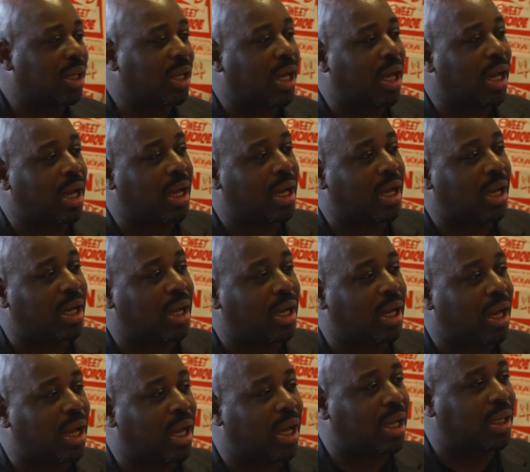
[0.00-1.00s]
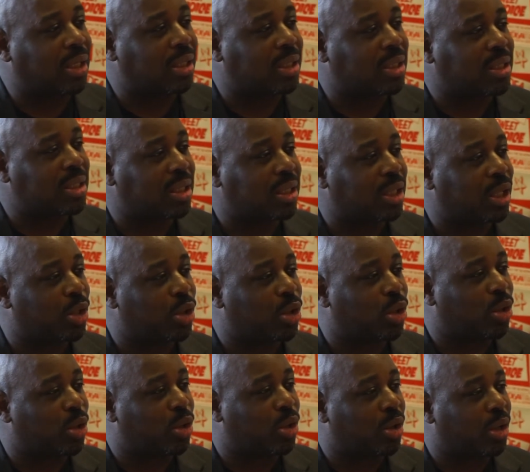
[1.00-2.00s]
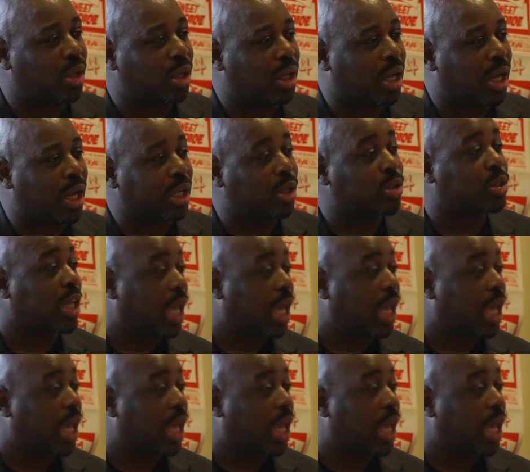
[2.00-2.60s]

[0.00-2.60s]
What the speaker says: And, I used